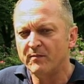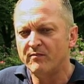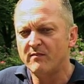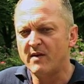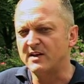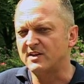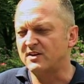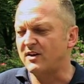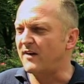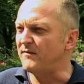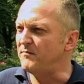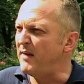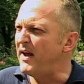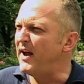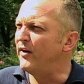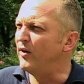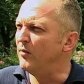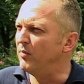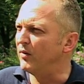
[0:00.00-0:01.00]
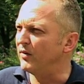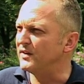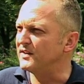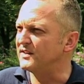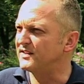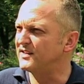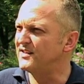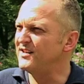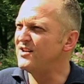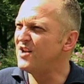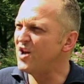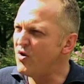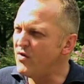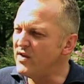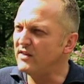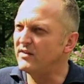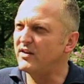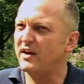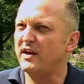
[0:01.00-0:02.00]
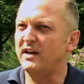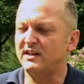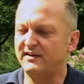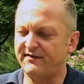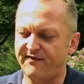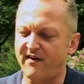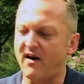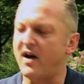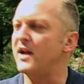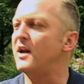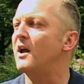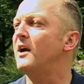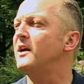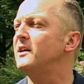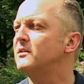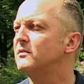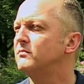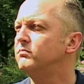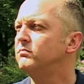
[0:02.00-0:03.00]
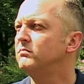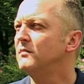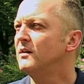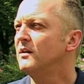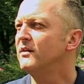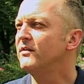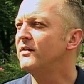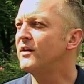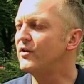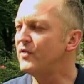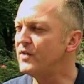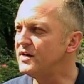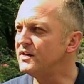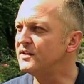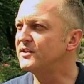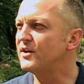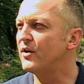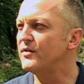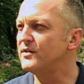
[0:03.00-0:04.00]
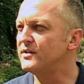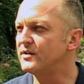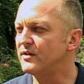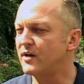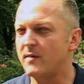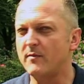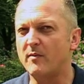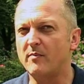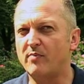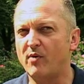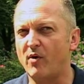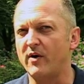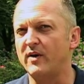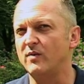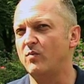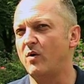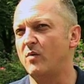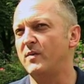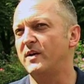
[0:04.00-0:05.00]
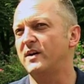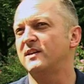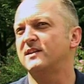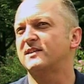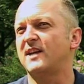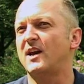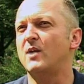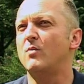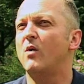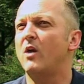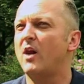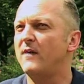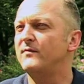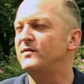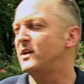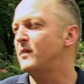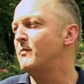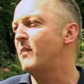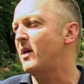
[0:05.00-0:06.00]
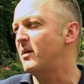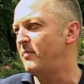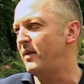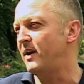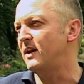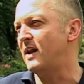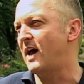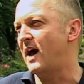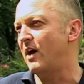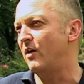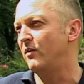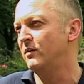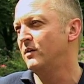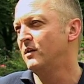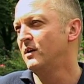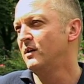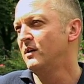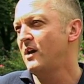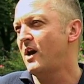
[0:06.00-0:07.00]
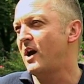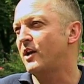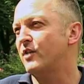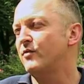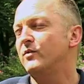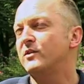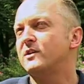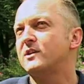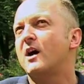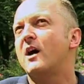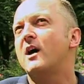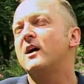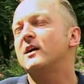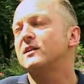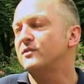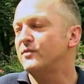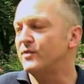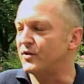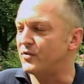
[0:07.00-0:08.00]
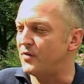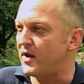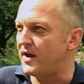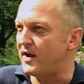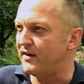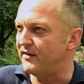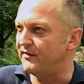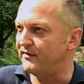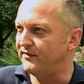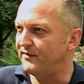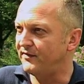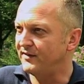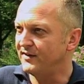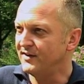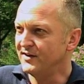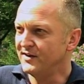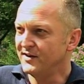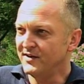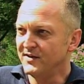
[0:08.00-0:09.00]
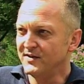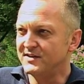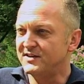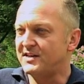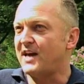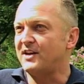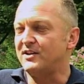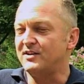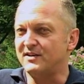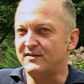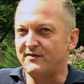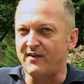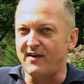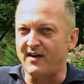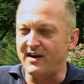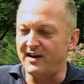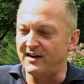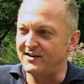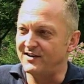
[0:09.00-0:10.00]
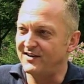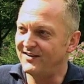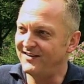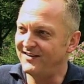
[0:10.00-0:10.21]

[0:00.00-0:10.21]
makes life bearable is knowing that it's finite. There is going to come a point when we can say, well, I've done my bit now. I can retire to the grave, satisfied.